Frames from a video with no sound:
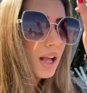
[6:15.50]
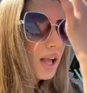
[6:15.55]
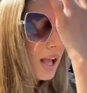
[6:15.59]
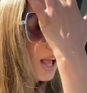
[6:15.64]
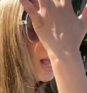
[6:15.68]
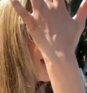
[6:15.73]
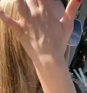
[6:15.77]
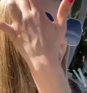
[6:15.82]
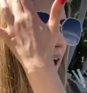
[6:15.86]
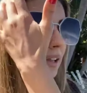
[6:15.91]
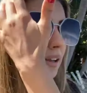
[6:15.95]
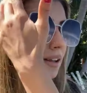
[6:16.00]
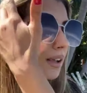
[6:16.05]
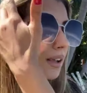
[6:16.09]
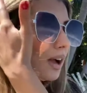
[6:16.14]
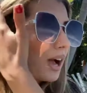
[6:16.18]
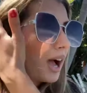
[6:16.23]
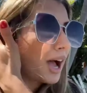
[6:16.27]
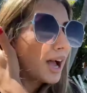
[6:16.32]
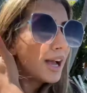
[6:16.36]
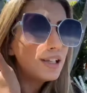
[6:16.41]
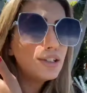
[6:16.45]
And
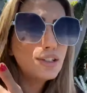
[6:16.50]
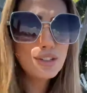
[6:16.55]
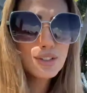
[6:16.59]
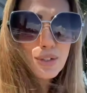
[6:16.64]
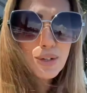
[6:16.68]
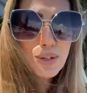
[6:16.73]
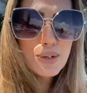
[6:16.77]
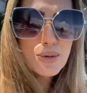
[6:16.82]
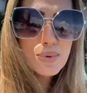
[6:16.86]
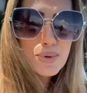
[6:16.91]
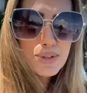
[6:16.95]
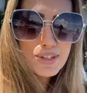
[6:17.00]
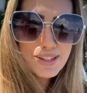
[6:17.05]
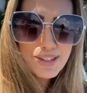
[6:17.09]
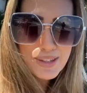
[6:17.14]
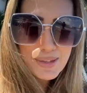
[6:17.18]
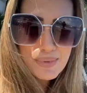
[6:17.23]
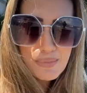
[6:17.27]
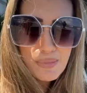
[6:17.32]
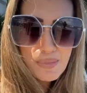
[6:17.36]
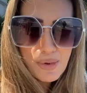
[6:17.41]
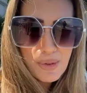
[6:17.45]
I just thought it was a
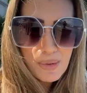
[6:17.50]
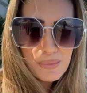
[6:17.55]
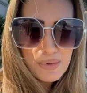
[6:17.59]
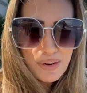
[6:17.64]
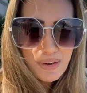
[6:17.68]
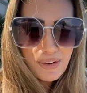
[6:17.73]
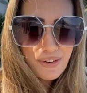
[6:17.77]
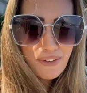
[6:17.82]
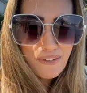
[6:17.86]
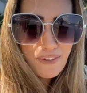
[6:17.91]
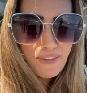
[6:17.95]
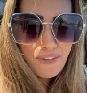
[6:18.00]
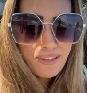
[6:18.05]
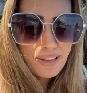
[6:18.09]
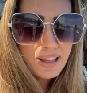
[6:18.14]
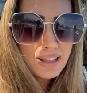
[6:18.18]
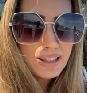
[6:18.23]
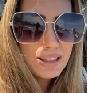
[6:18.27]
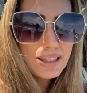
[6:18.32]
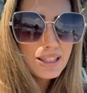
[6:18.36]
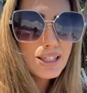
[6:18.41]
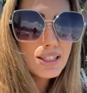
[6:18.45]
small miracle.
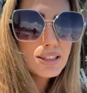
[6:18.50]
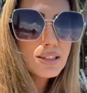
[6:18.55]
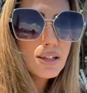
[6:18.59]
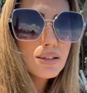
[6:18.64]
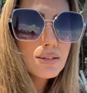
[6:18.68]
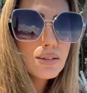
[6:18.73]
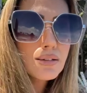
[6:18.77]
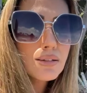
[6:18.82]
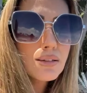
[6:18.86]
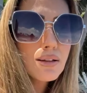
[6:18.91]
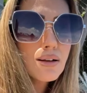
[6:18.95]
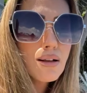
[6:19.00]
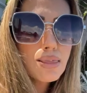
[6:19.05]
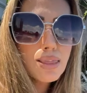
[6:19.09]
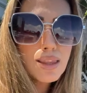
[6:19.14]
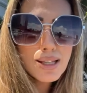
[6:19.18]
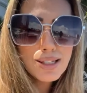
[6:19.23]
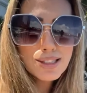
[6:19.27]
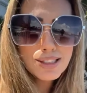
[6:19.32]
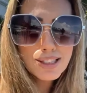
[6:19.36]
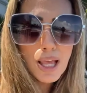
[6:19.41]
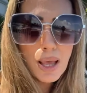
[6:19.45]
And these are the little
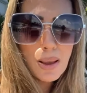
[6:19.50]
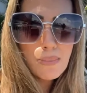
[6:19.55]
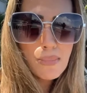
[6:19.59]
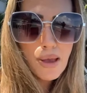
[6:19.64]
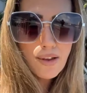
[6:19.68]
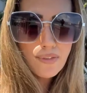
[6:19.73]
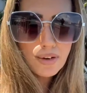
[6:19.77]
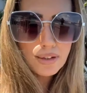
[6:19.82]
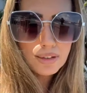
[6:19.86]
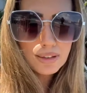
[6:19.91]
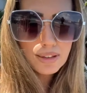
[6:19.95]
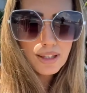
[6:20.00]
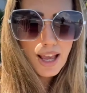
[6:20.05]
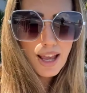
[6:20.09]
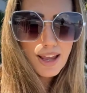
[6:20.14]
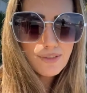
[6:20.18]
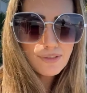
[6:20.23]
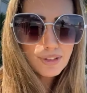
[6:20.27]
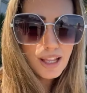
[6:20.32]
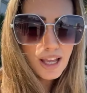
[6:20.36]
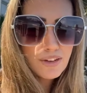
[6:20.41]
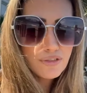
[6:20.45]
things that matter in
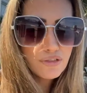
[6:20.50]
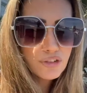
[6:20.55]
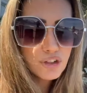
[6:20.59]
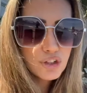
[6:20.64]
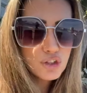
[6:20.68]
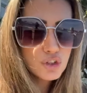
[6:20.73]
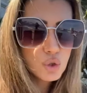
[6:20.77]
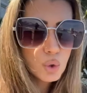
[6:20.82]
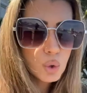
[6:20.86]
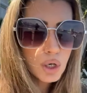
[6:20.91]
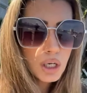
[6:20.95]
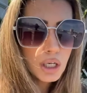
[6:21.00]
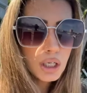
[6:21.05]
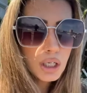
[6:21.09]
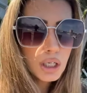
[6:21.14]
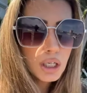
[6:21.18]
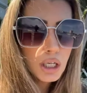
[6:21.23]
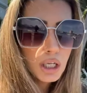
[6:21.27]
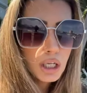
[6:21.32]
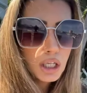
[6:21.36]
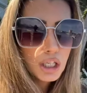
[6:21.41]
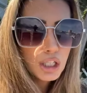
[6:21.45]
life. Life is short.
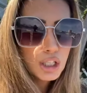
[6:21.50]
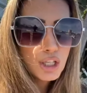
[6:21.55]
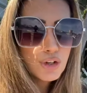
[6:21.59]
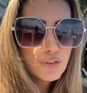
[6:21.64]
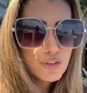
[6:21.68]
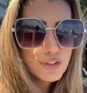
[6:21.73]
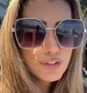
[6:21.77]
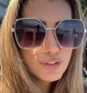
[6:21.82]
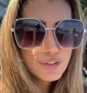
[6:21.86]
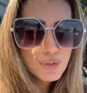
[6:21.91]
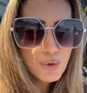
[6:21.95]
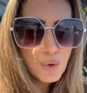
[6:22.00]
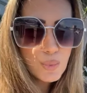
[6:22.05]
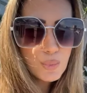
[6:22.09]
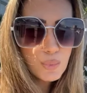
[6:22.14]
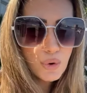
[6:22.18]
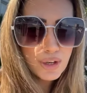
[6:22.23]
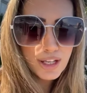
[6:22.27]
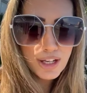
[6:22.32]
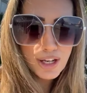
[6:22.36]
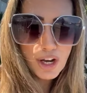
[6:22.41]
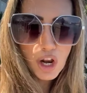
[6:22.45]
There is no
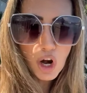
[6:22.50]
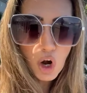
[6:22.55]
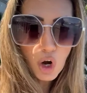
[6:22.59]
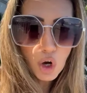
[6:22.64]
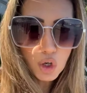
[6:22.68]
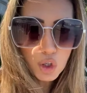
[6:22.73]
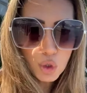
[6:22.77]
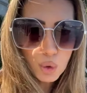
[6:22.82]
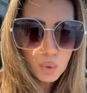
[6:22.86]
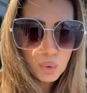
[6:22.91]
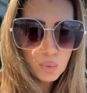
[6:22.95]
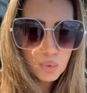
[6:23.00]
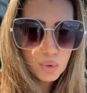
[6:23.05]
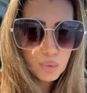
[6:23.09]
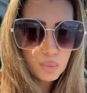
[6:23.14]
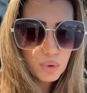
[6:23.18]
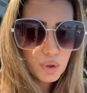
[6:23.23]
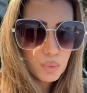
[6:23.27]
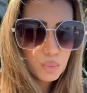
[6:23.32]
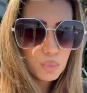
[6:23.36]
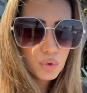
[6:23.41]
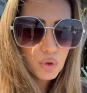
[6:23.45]
point in arguing with
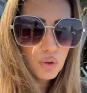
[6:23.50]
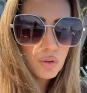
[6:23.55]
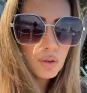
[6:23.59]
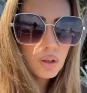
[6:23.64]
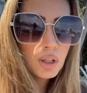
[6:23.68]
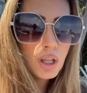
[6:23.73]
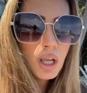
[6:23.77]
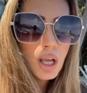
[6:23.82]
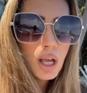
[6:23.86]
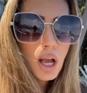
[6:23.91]
people.